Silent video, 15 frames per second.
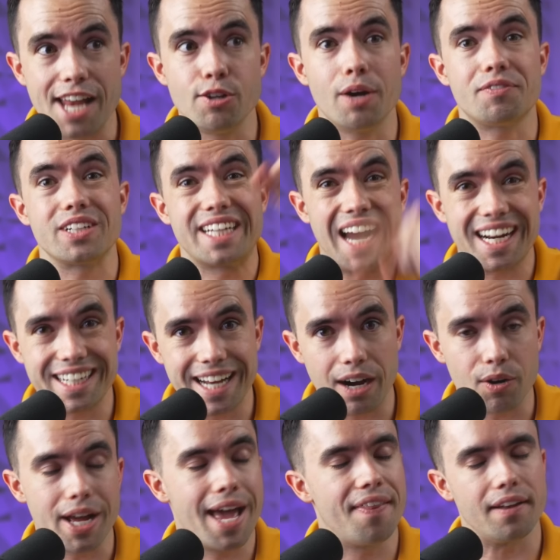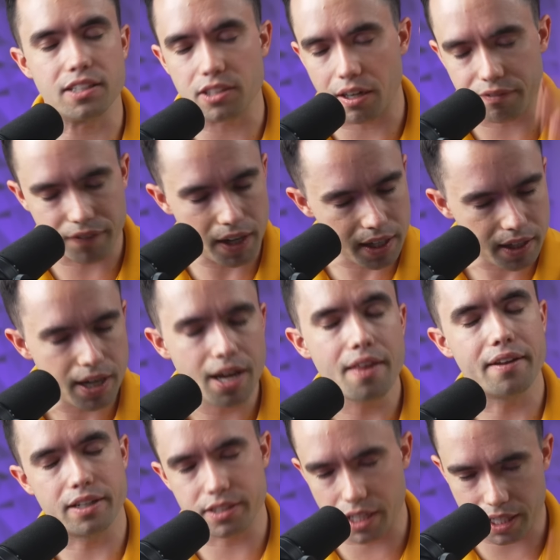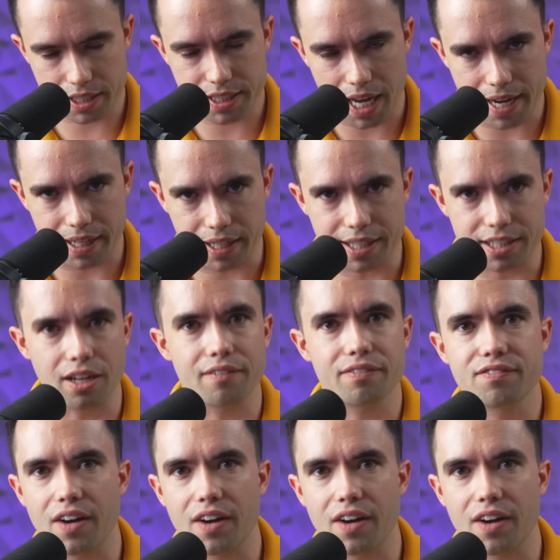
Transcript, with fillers: and you have to cut it out. And that is not fun. That is not exciting. It's not